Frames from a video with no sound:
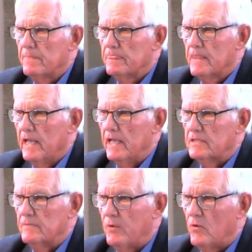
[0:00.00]
Hit
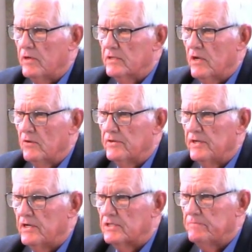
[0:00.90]
the port and go to the
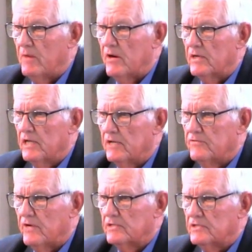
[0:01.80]
nearest bar and get
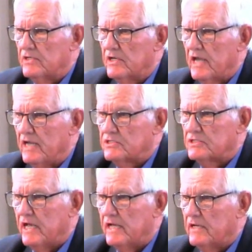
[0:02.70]
drunk till you can't
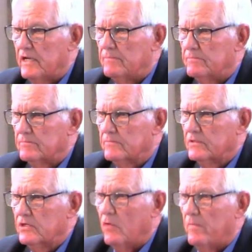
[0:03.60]
stand up
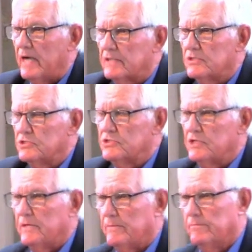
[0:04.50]
and go back to the ship.